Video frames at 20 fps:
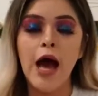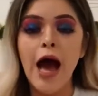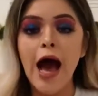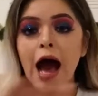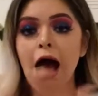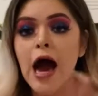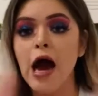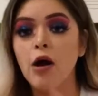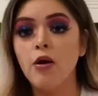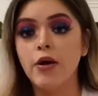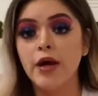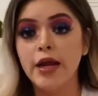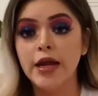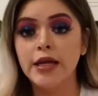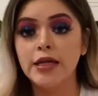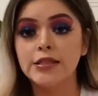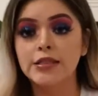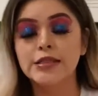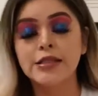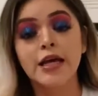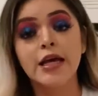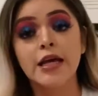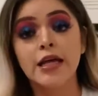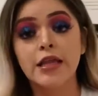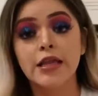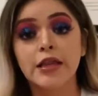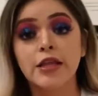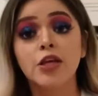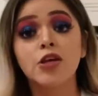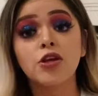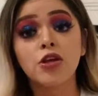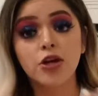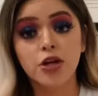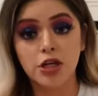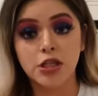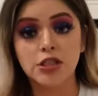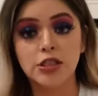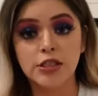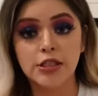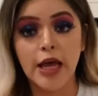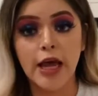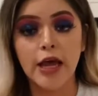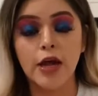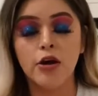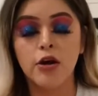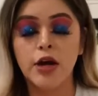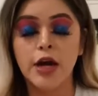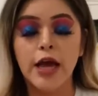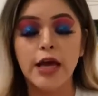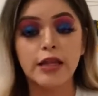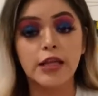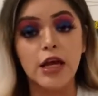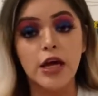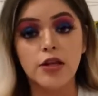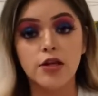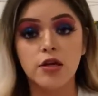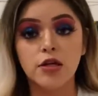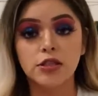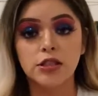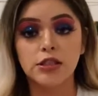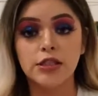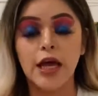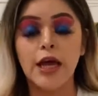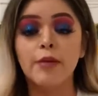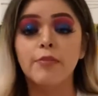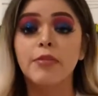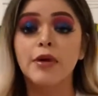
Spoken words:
how it is in your state or any other state,